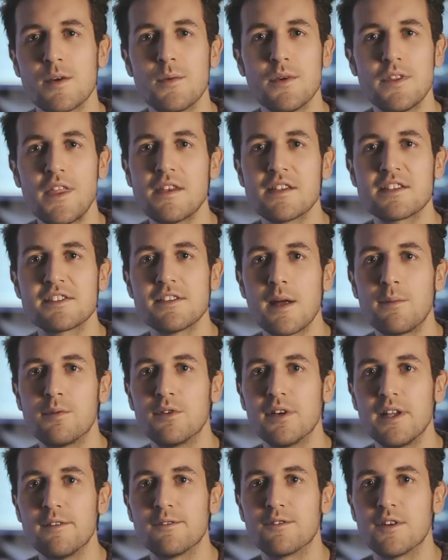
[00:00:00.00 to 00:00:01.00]
within the
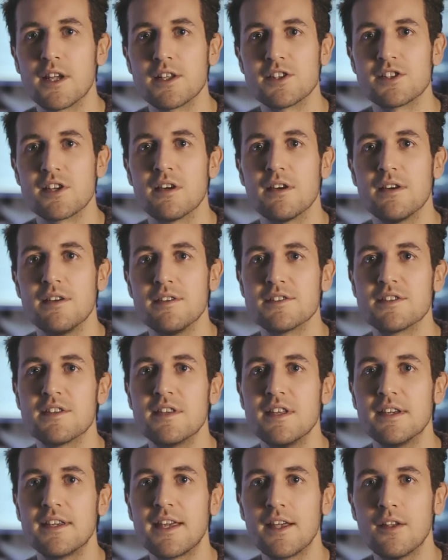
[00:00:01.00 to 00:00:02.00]
Sniper Elite franchise,
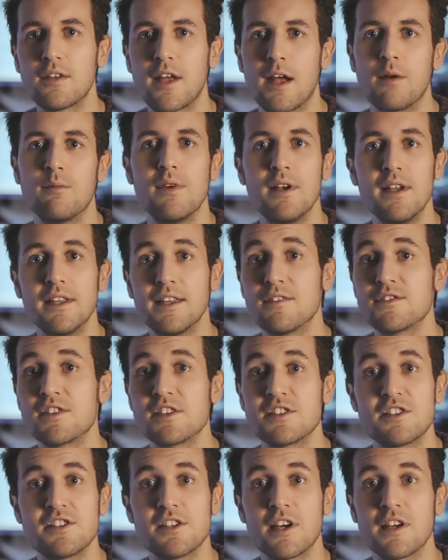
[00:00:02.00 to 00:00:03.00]
the kill cam really gives
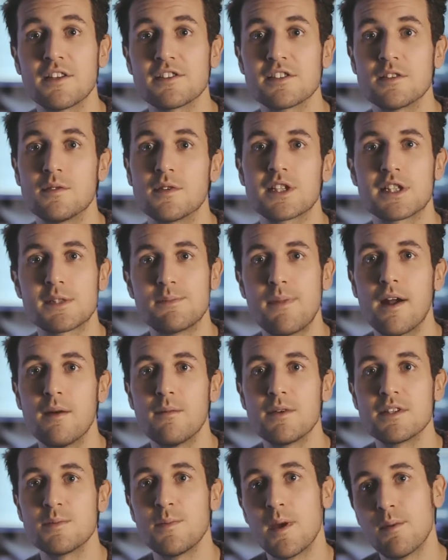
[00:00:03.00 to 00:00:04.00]
us a chance to
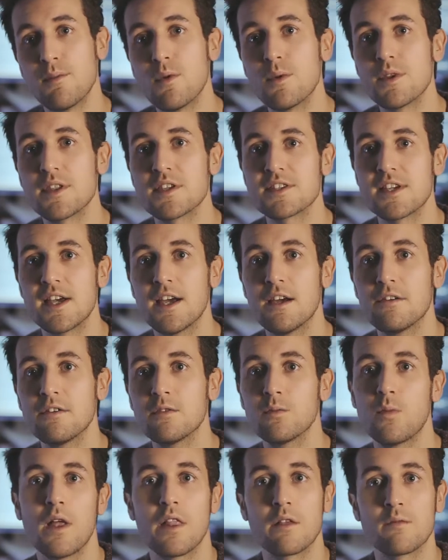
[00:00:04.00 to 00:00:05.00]
experiment a bit more with the
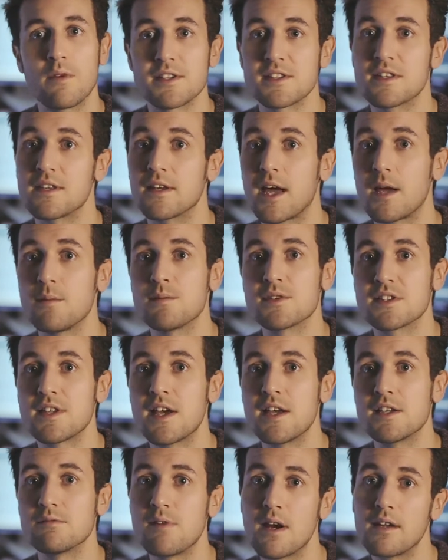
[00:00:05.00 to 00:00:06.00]
sound while the rest of the game
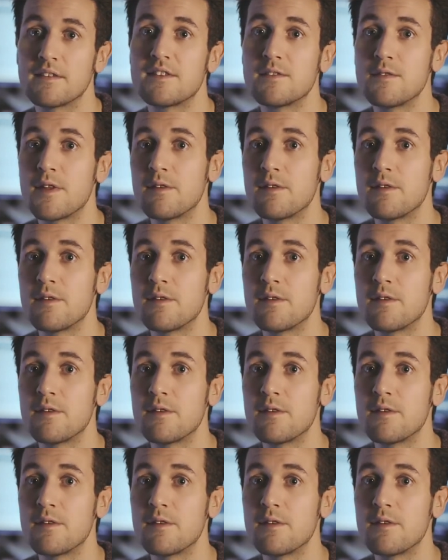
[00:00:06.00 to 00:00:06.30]
stays relatively